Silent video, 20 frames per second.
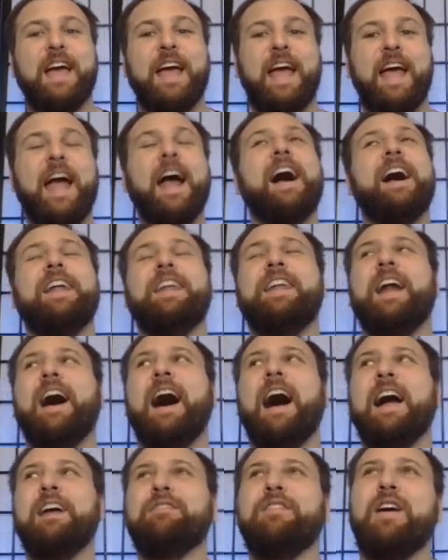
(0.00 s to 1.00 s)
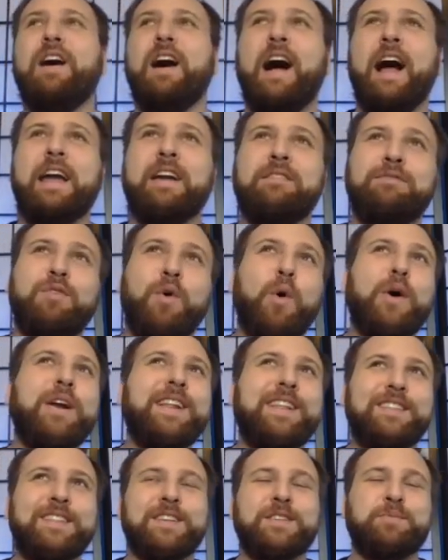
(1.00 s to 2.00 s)
And I've I
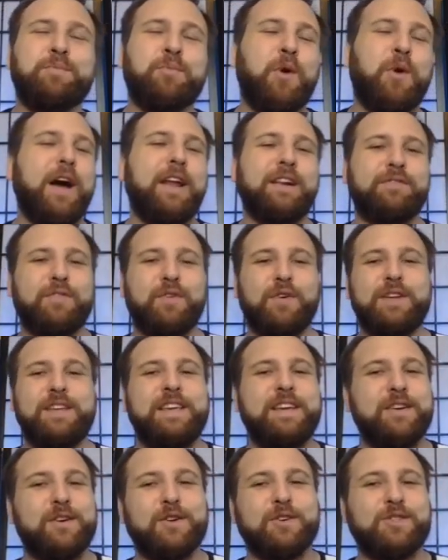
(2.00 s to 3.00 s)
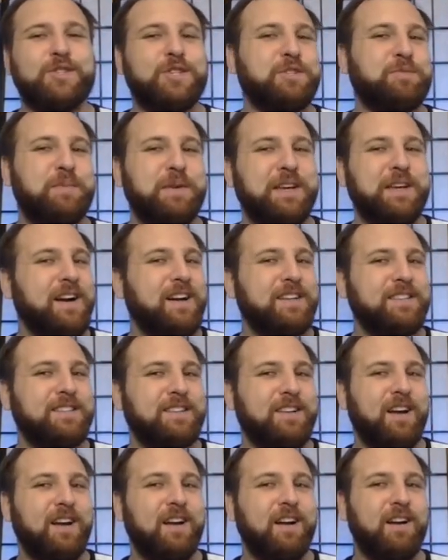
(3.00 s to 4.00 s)
avoided this product for years just because
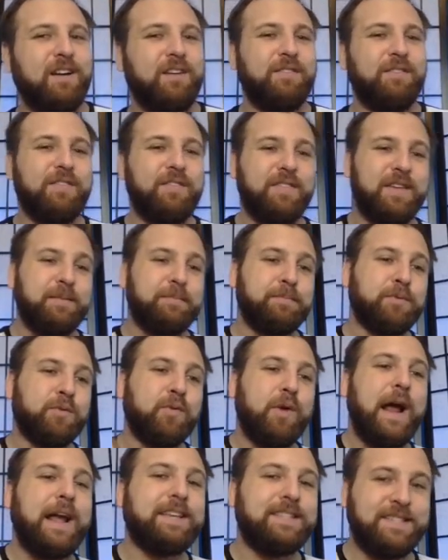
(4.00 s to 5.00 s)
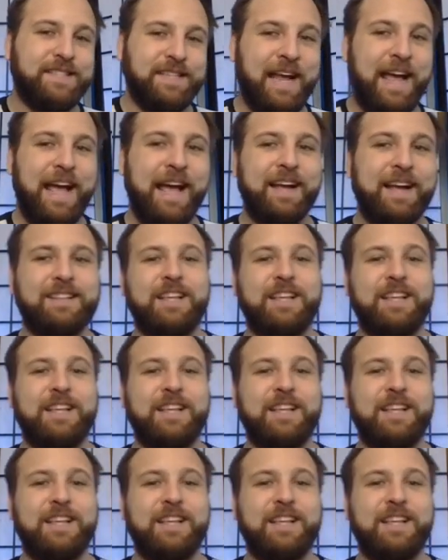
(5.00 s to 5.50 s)
of the price tag.